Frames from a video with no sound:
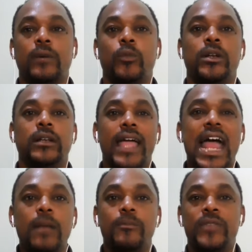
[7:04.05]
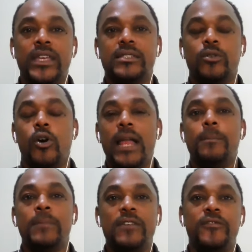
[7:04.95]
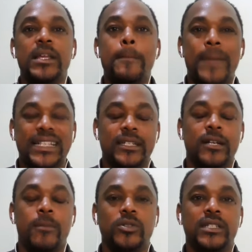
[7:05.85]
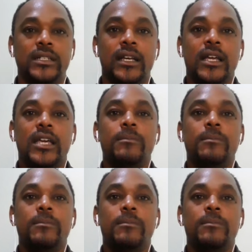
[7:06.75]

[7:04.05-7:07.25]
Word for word: that will help this or help me feel better about it,